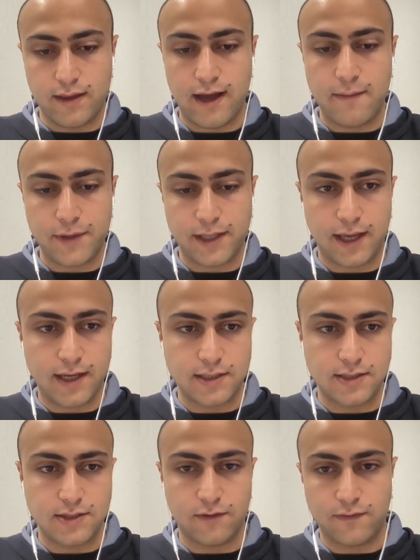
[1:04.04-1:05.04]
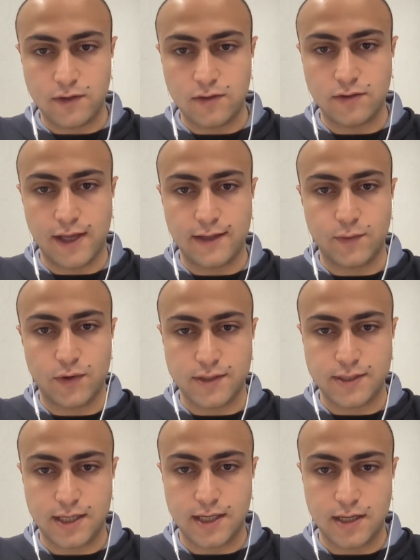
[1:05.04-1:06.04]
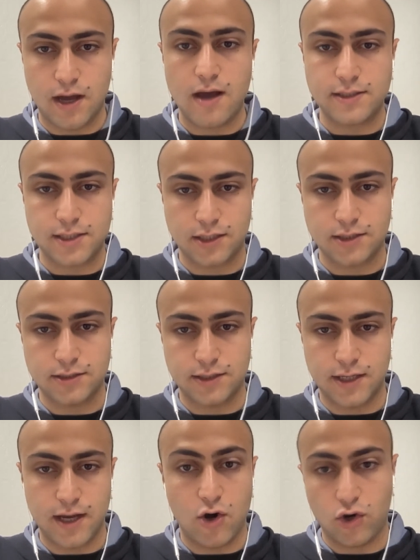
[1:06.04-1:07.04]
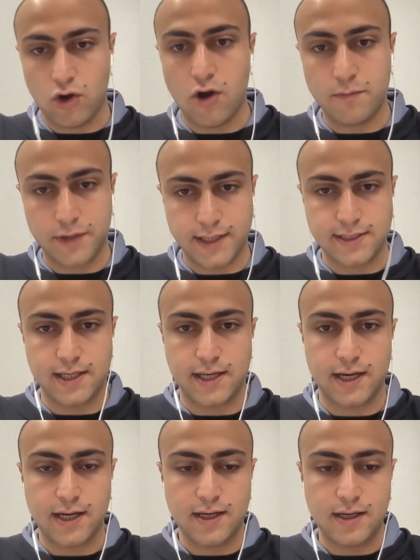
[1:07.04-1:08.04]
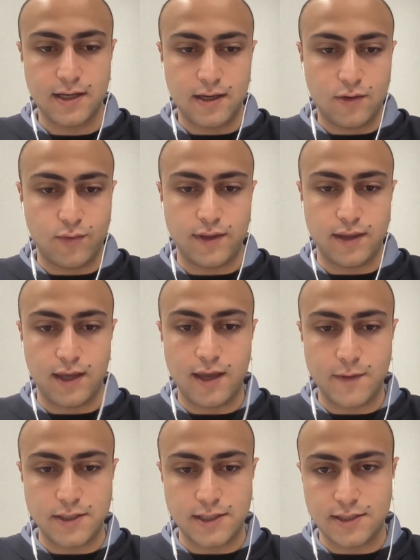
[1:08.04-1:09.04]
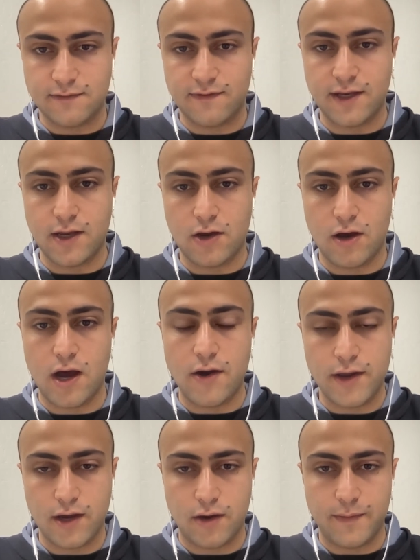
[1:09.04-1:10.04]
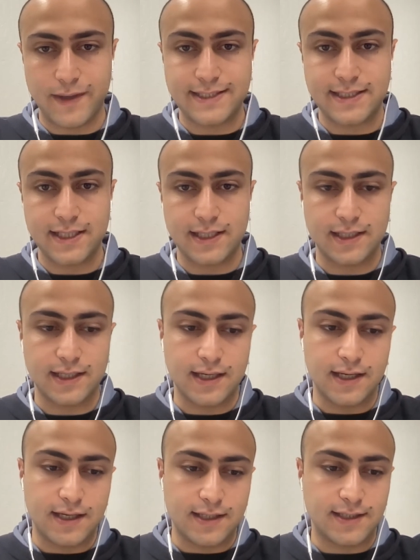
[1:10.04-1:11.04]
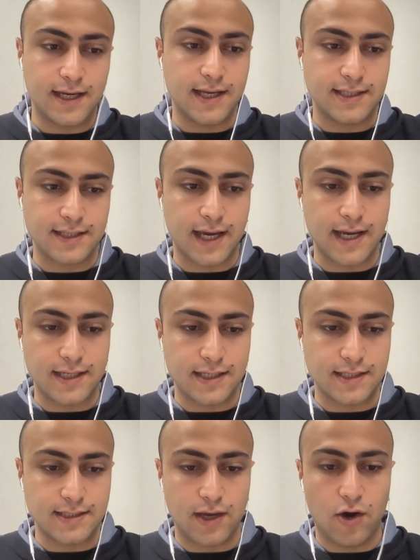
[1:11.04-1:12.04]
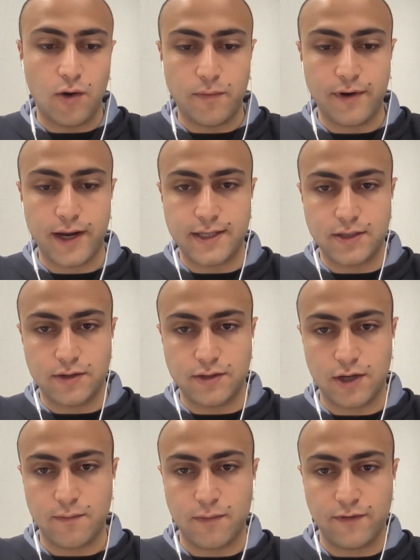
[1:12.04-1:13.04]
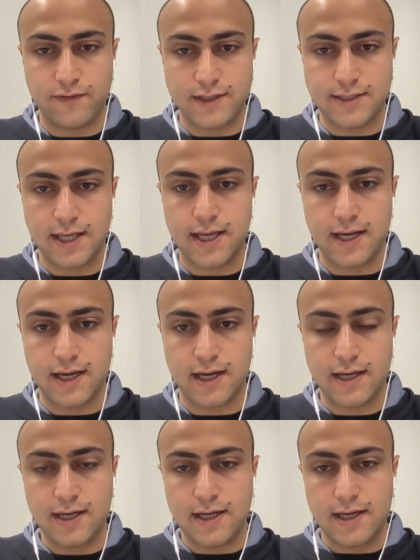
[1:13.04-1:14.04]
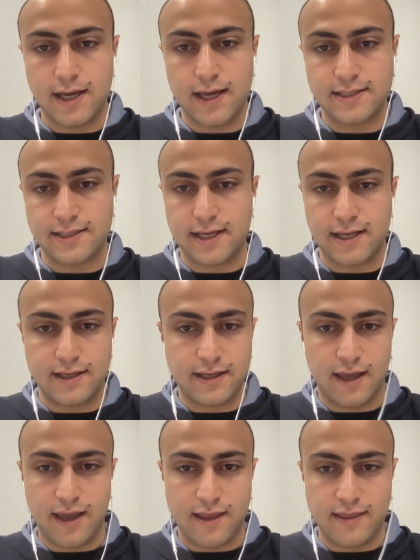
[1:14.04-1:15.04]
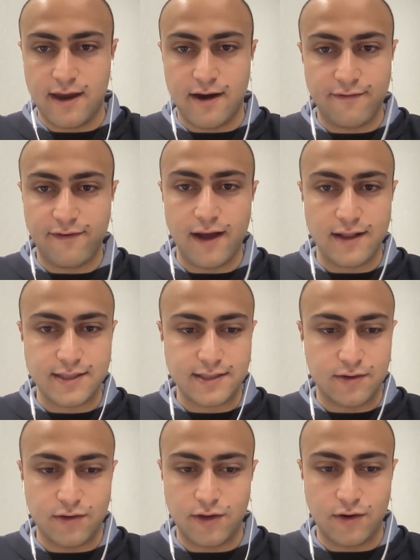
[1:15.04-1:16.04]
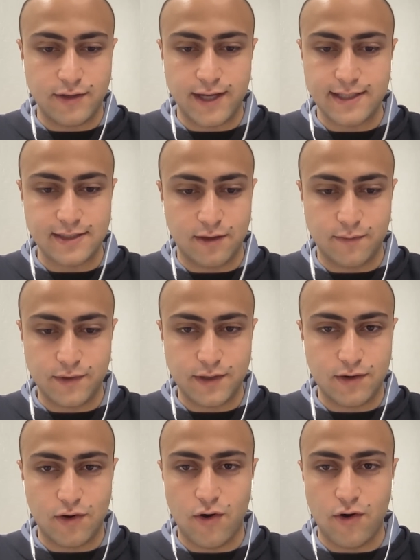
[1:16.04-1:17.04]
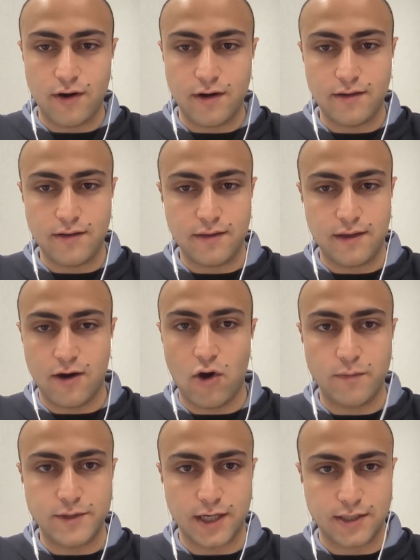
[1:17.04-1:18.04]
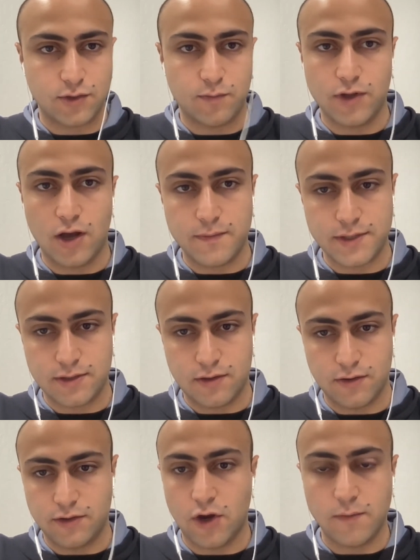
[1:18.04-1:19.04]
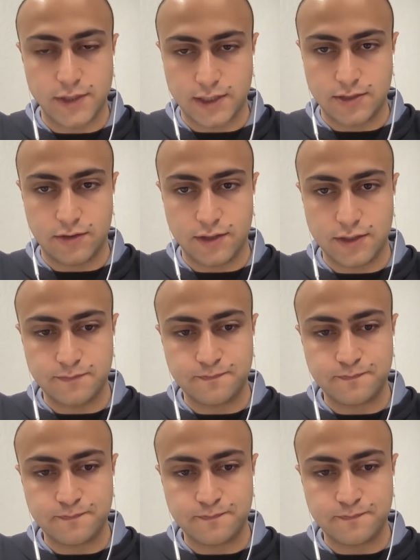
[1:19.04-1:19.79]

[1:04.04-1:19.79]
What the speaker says: applications of neural networks in unstructured data or complex data with images, video, audio. But still, data scientists, they operate on top of this data as they are files on your desktop, or they are objects or blobs on object storage.